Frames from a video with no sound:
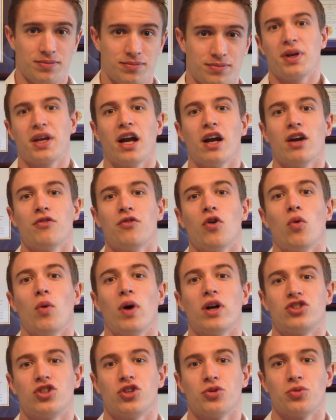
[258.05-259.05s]
So be
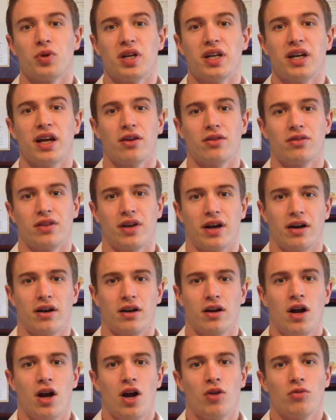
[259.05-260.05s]
careful what you read out
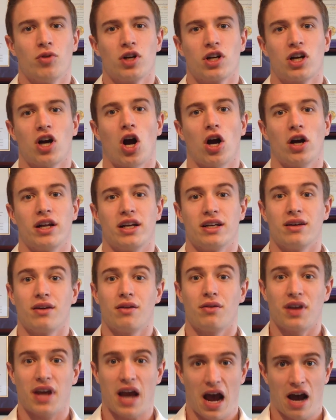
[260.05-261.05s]
there
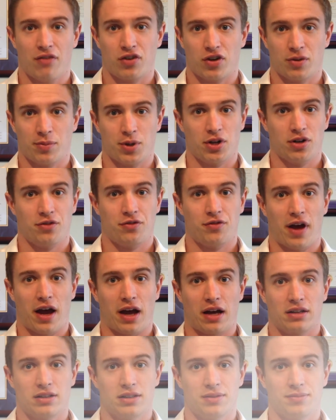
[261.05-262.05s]
regarding the afterburn
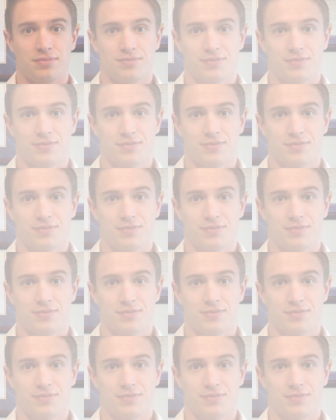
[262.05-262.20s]
effect.